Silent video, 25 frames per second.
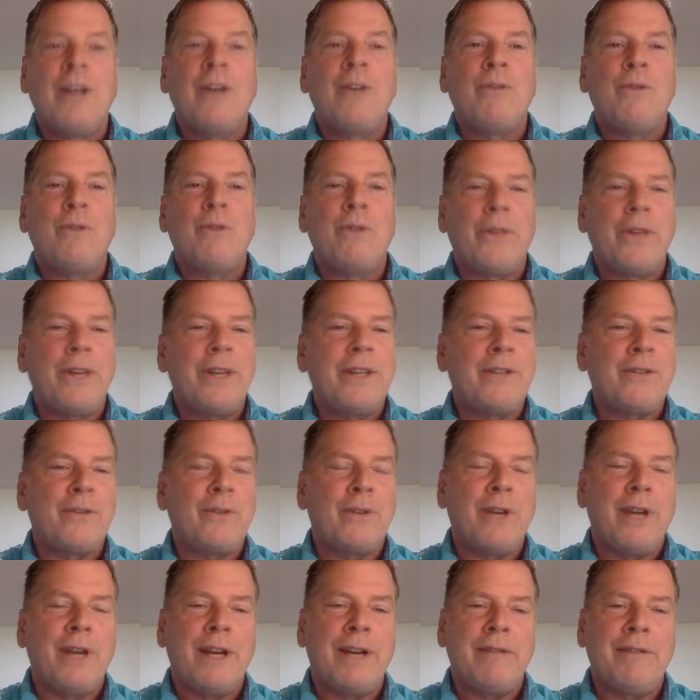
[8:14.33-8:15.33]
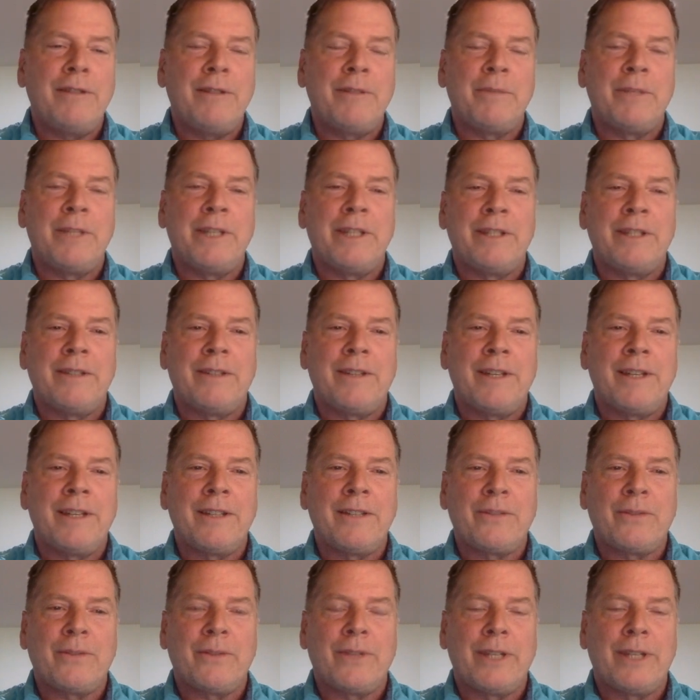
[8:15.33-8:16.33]
Well, thanks for having me, and
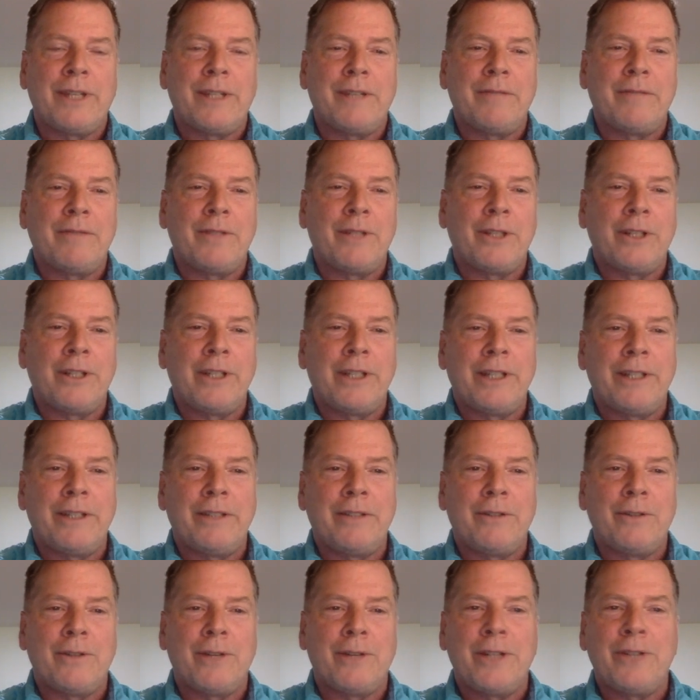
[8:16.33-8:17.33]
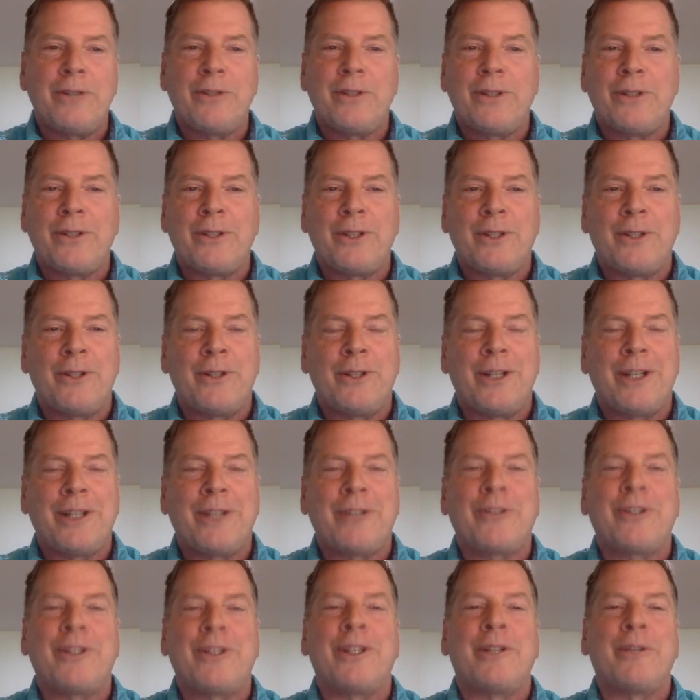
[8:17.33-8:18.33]
thanks for that very gracious
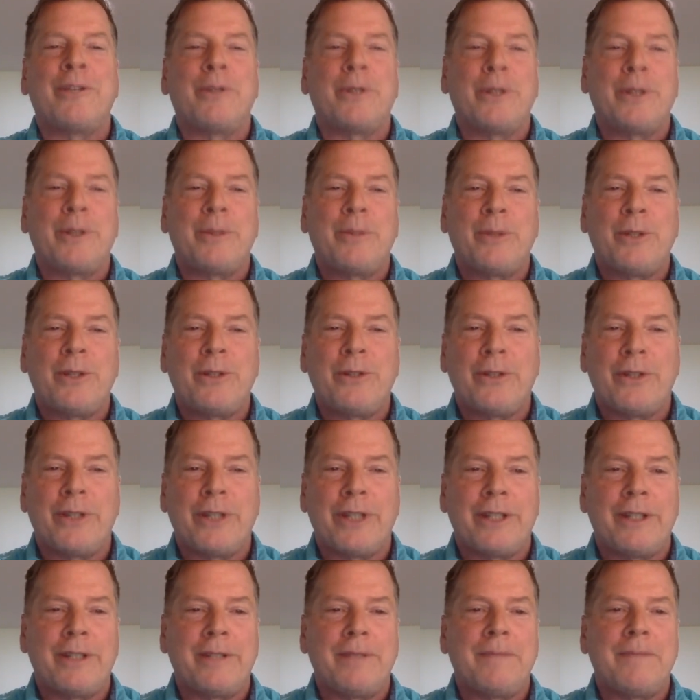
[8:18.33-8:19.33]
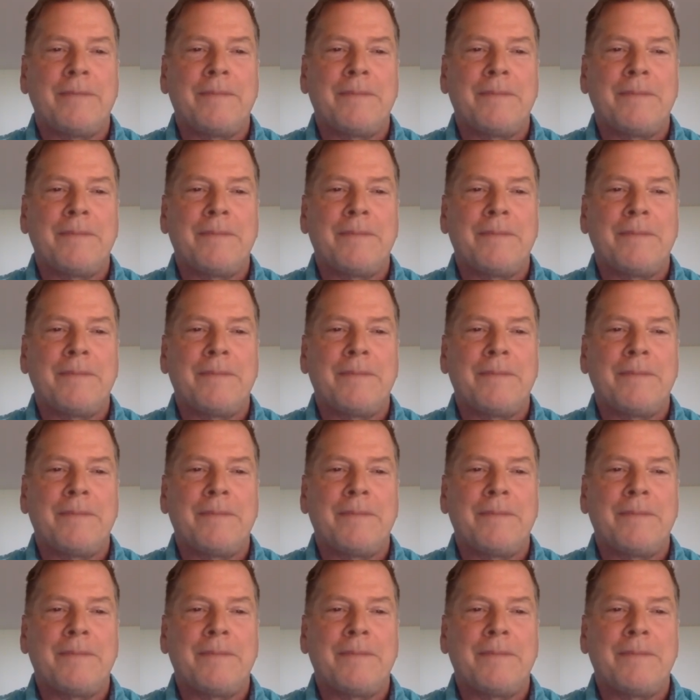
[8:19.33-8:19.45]
introduction. I really appreciate it.